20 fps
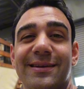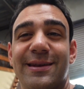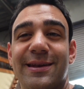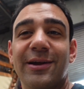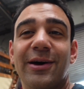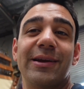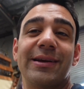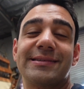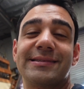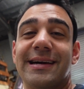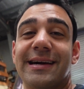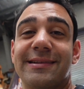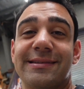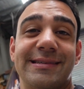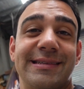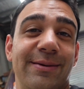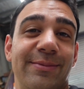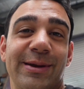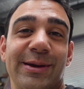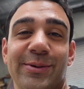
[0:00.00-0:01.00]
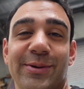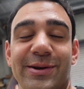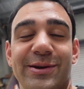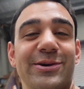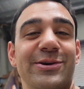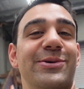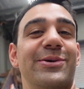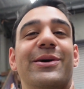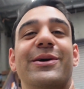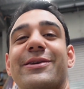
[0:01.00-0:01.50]
It's not exactly something you want to
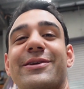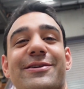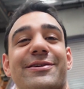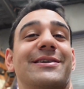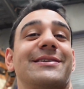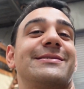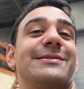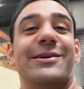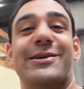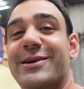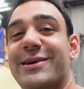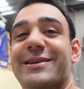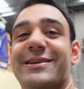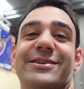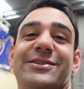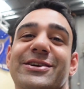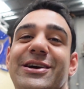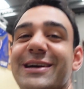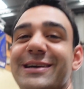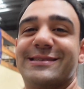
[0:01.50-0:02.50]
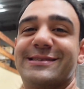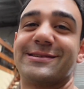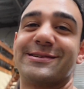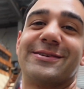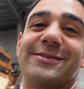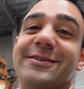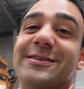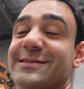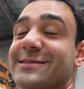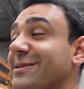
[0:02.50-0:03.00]
do on your S13, your Chaser,
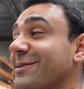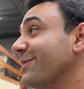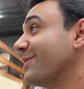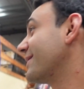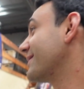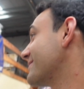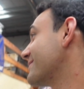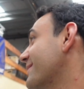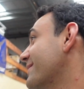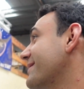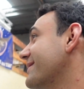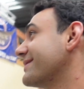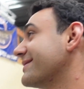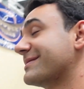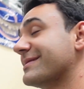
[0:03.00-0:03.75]
or Aristo, all that sort of thing.